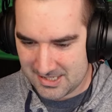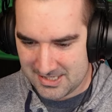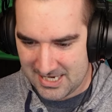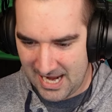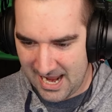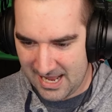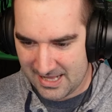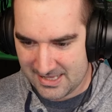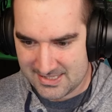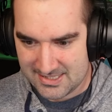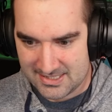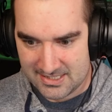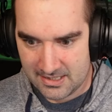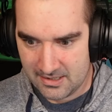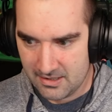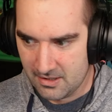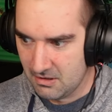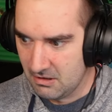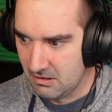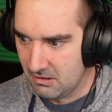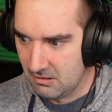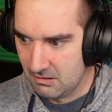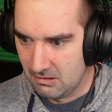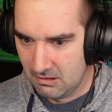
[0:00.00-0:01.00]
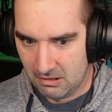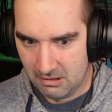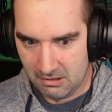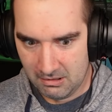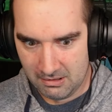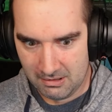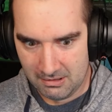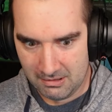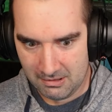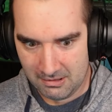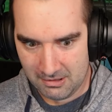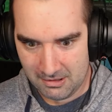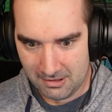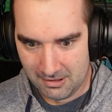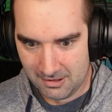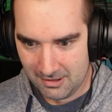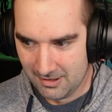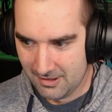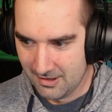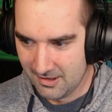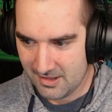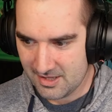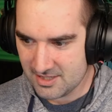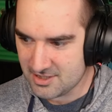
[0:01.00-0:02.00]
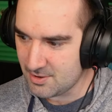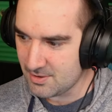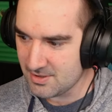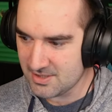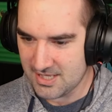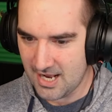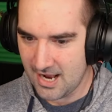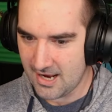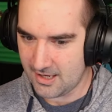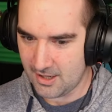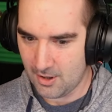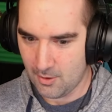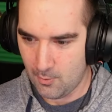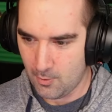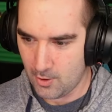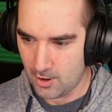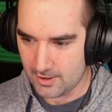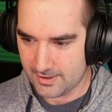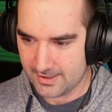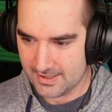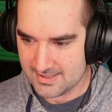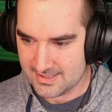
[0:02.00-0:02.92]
the dance. This one's not gonna work,